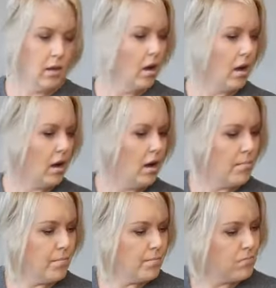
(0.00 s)

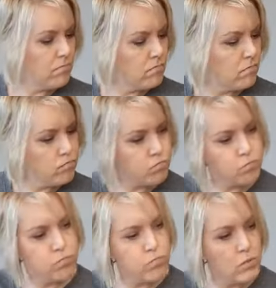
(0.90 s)

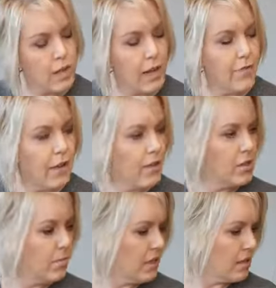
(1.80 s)
if I use a
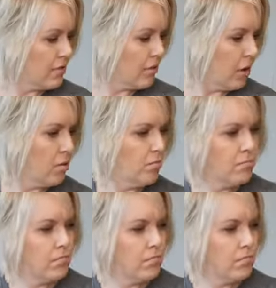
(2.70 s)
piece of foam,